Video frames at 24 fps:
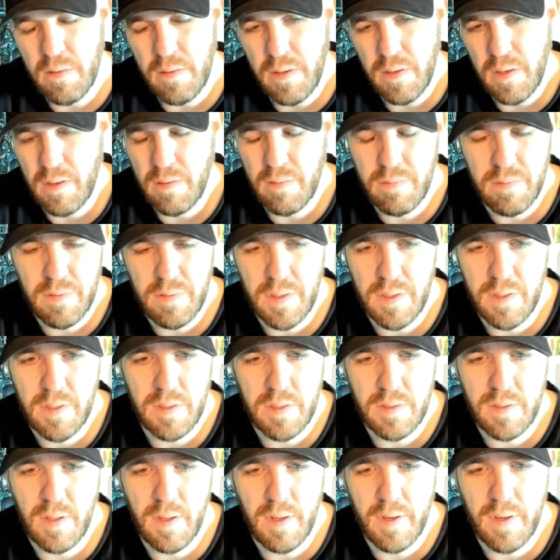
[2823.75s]

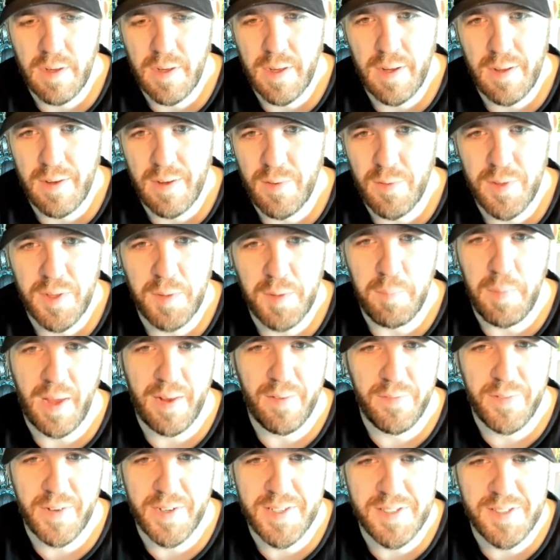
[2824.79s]
Again, I don't think
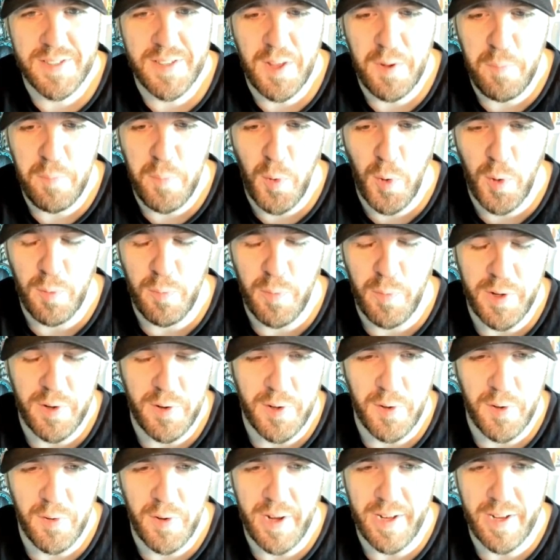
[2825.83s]
mana fix is that important when
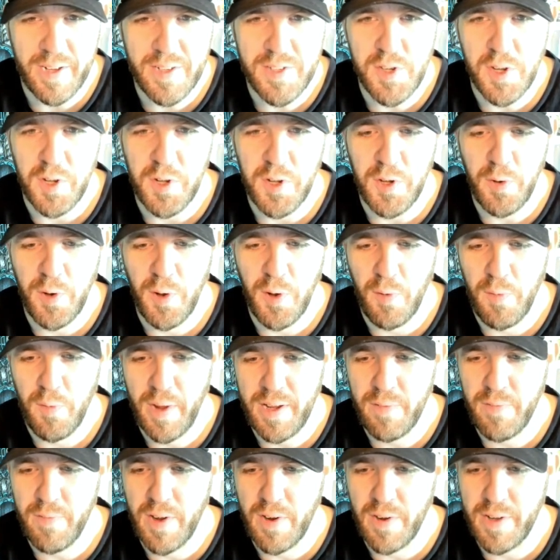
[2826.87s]
you're in green because you can do it
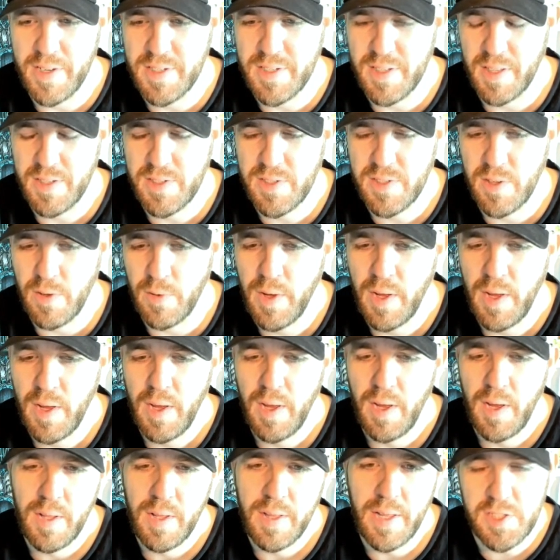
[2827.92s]
already very easily. So
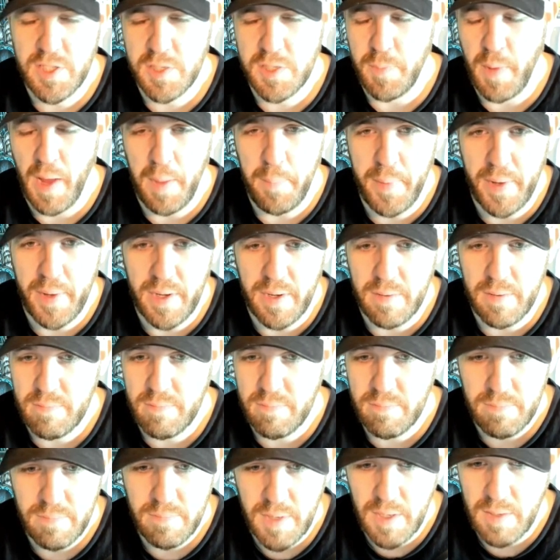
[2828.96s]
that's just my opinion.
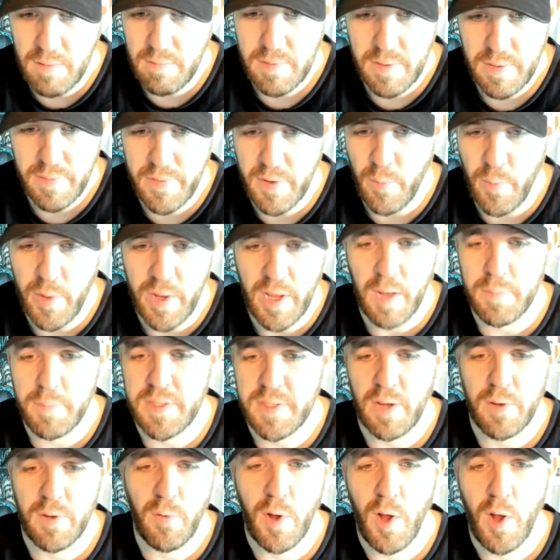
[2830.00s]
When it
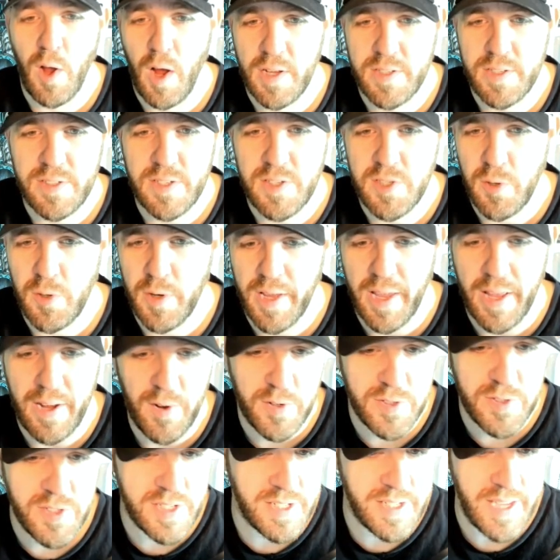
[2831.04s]
comes down to a cost issue, and again,
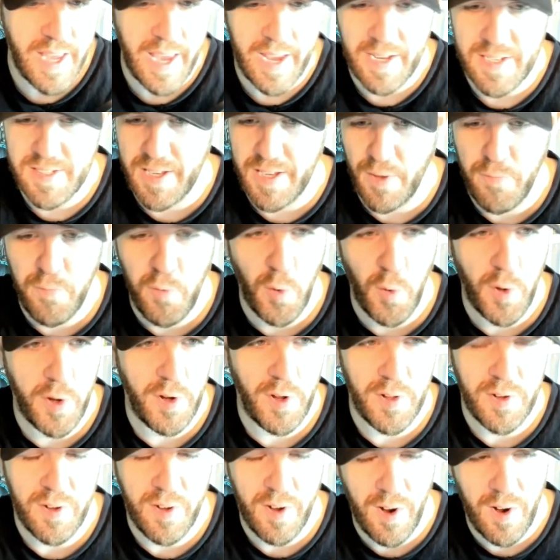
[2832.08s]
Urza Saga is like a
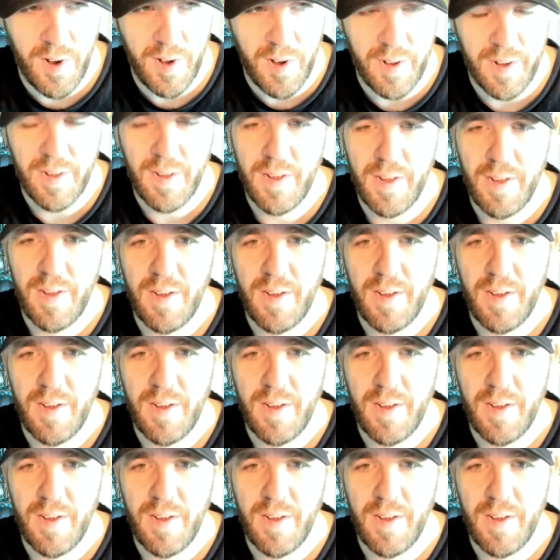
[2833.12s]
$40 card.